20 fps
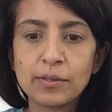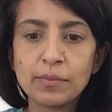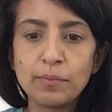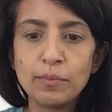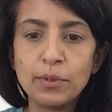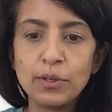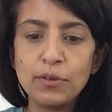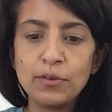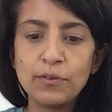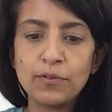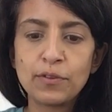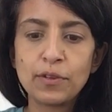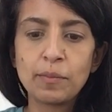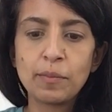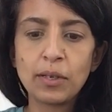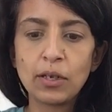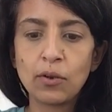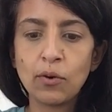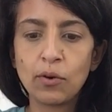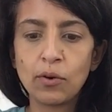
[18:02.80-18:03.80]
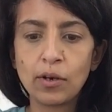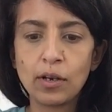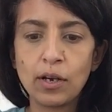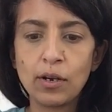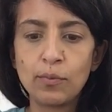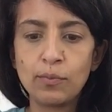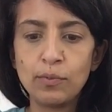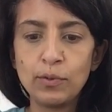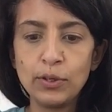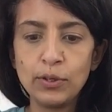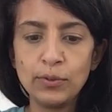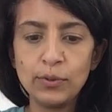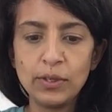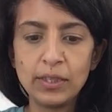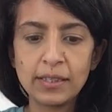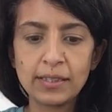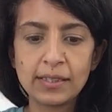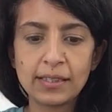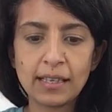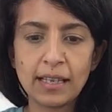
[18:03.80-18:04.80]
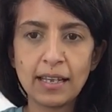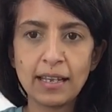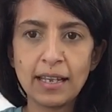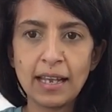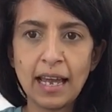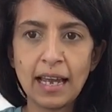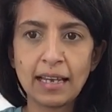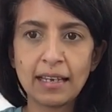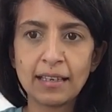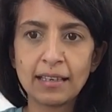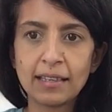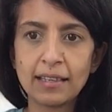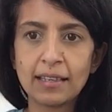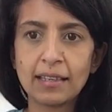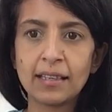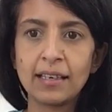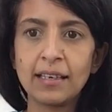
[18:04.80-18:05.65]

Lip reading: move them along a ruler's length